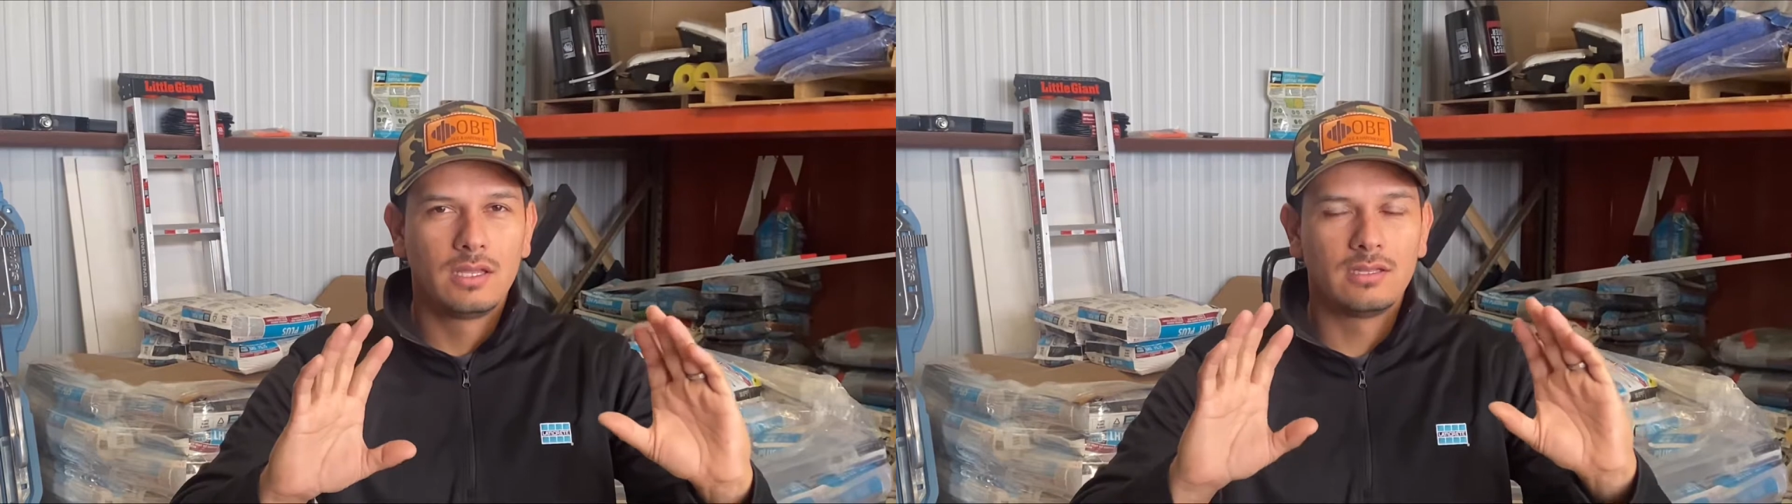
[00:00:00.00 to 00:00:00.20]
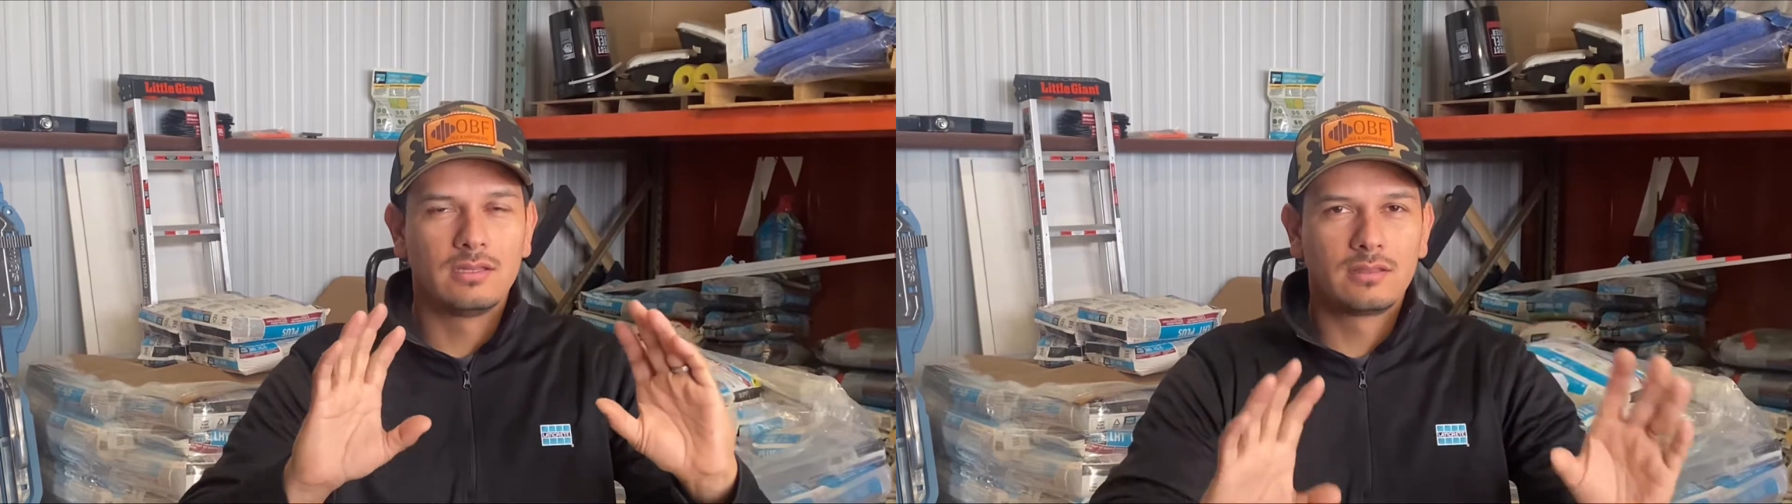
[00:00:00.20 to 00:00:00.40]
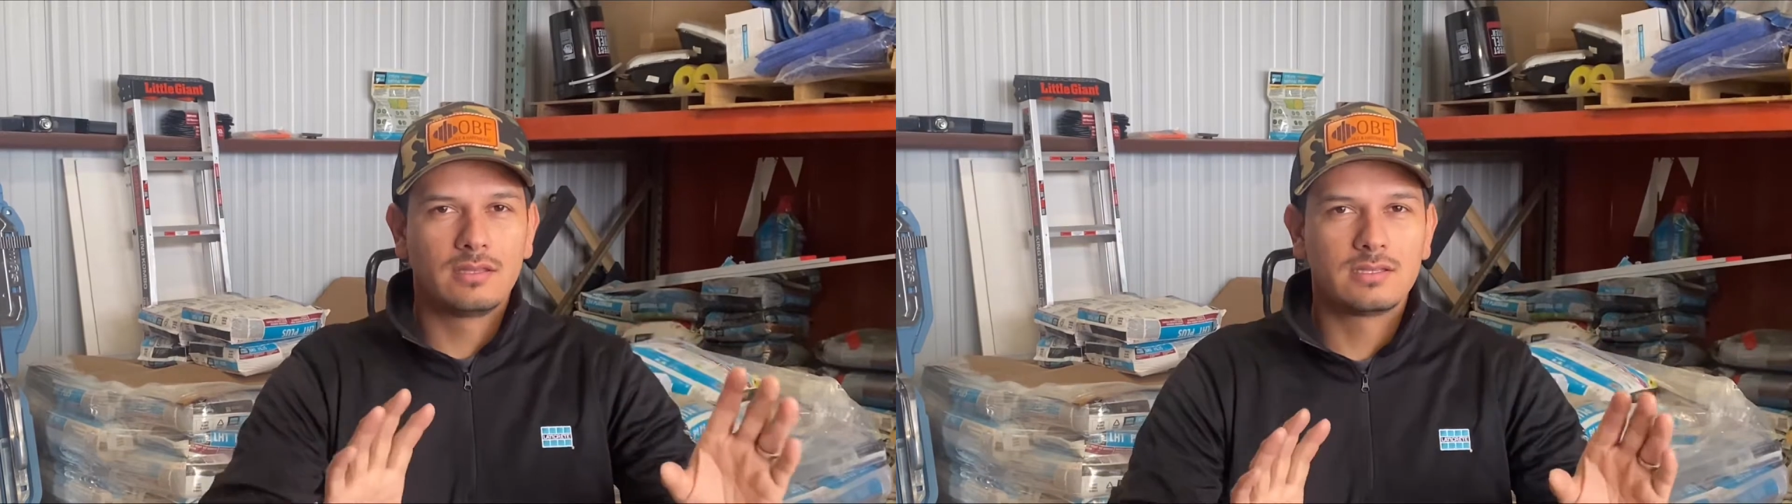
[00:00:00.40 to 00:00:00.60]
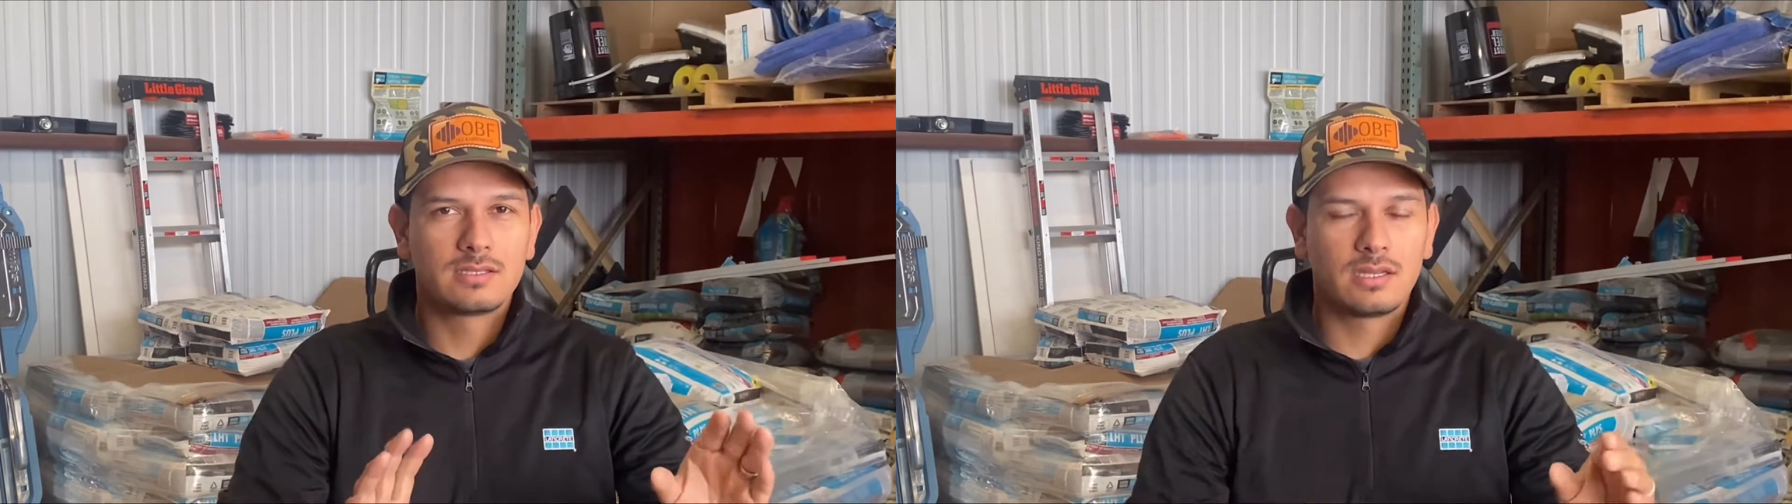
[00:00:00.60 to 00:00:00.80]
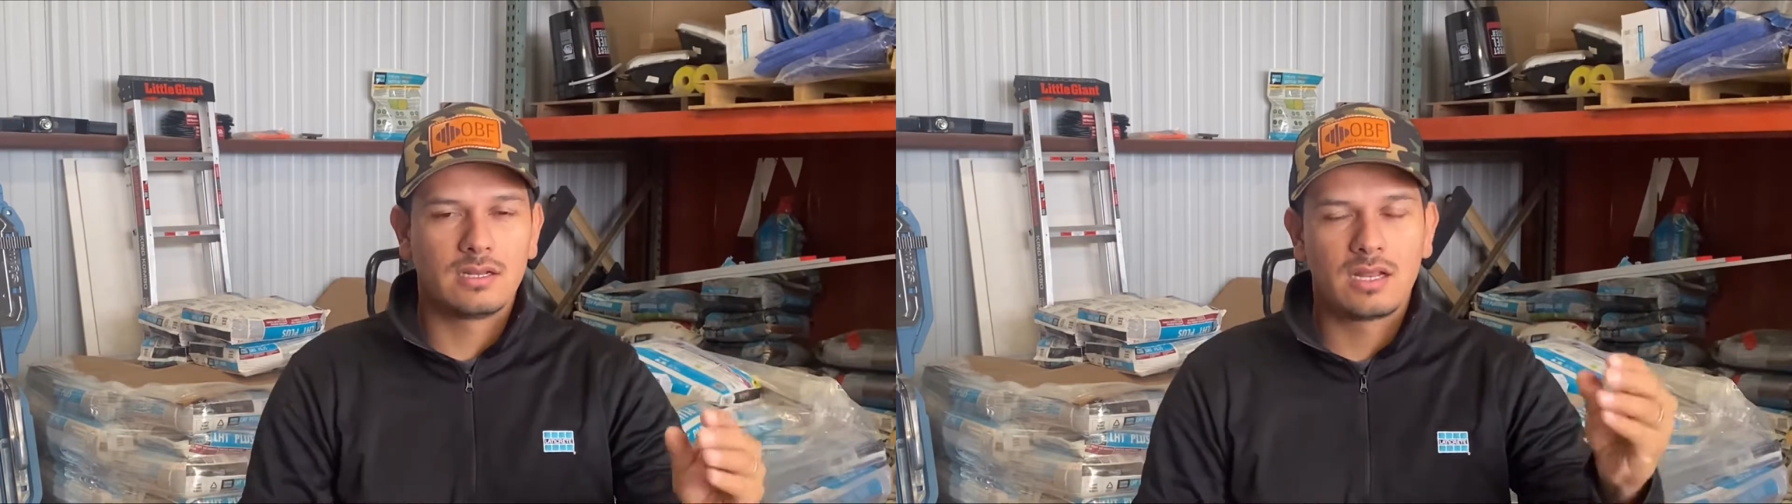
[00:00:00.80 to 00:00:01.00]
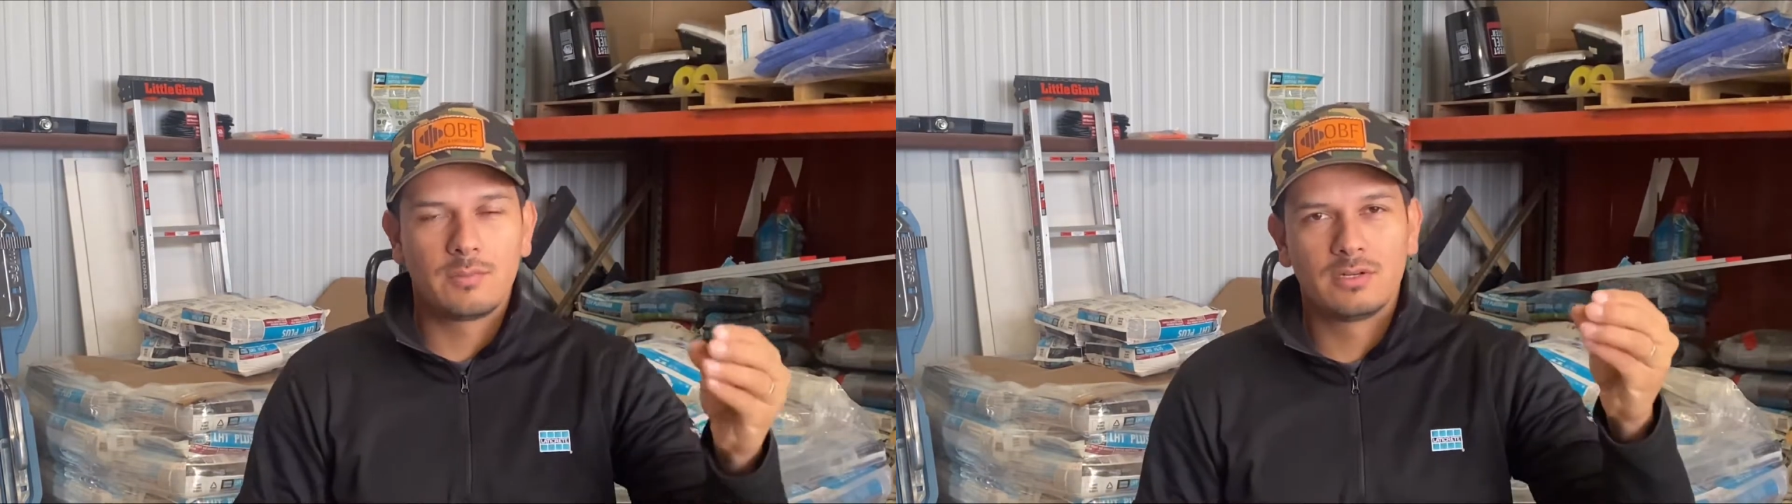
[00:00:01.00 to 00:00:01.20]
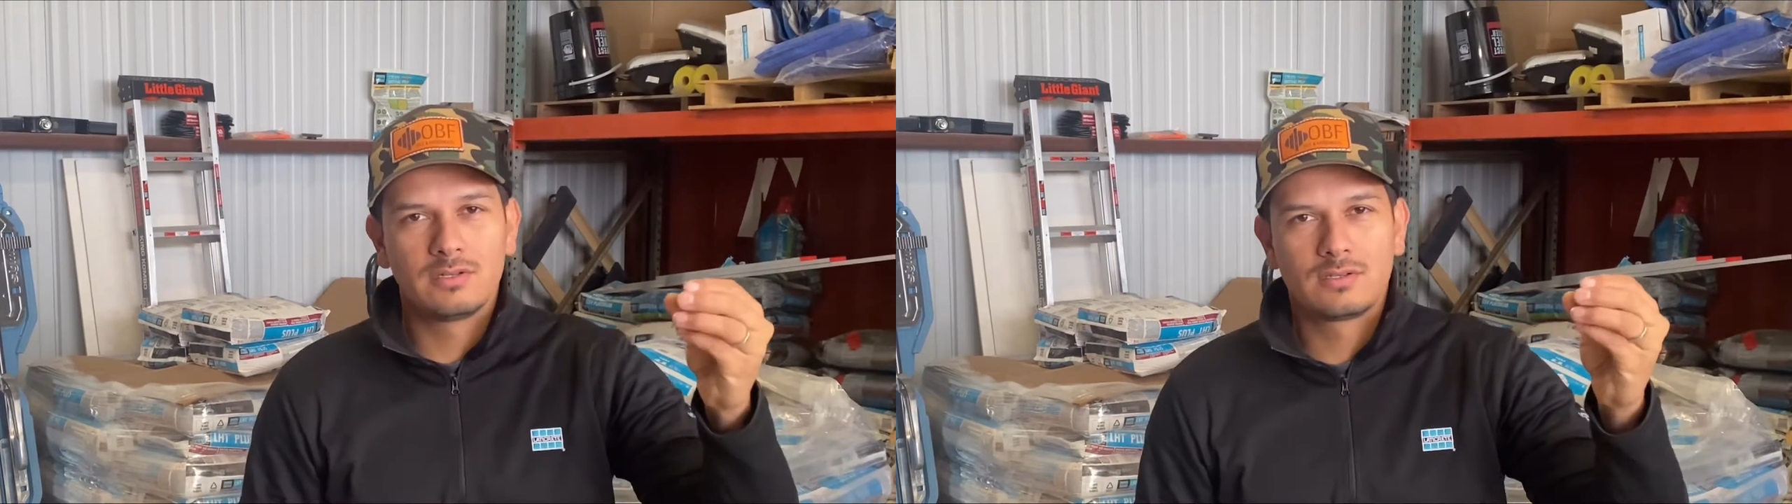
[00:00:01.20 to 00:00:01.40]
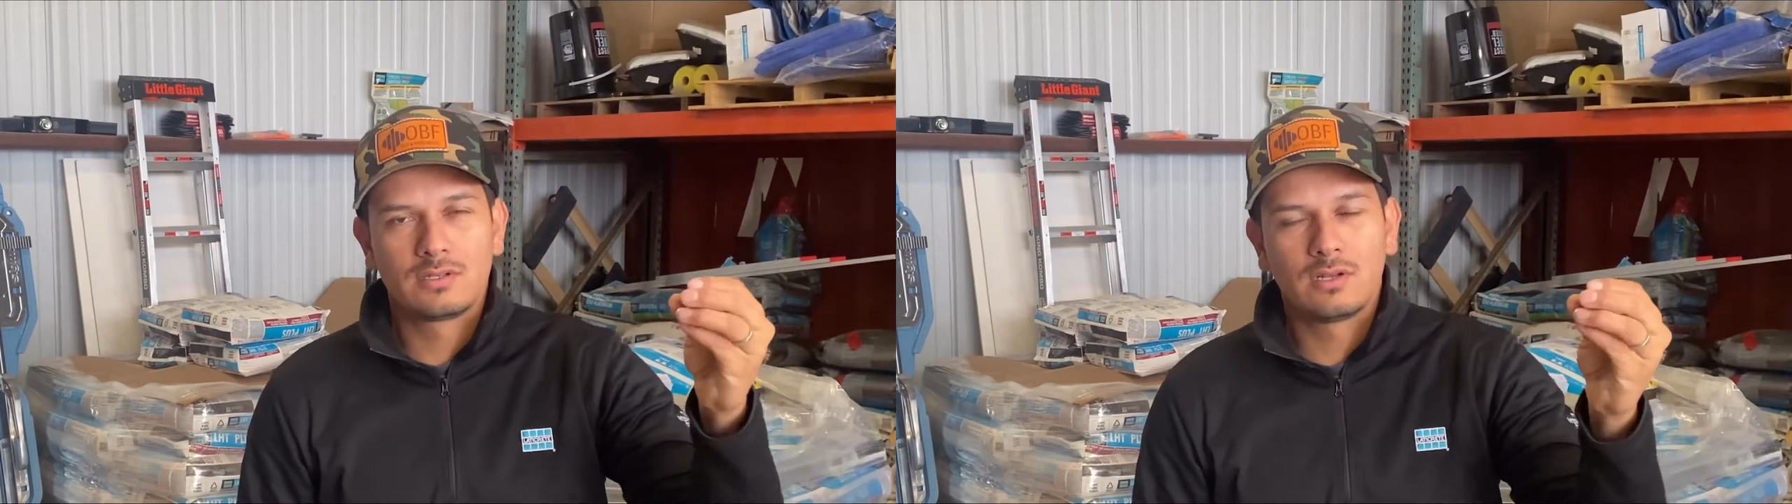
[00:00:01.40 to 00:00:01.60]
in the thin set and I'm gonna
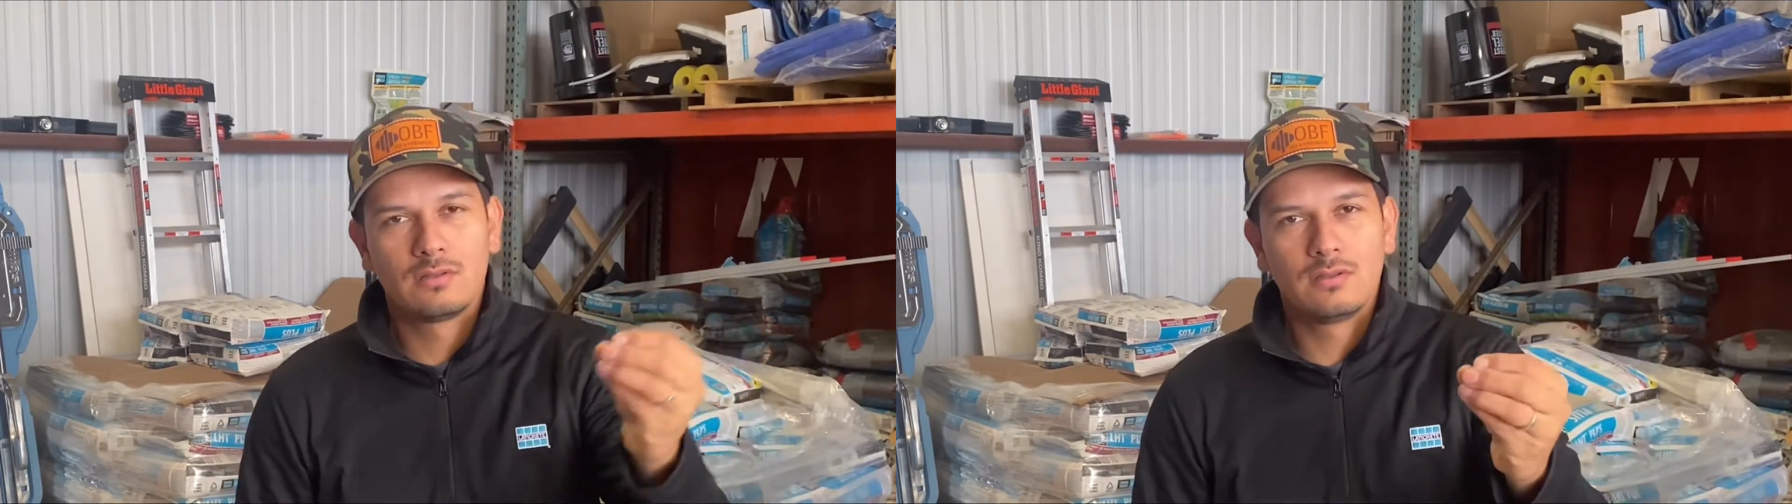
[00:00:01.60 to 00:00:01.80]
install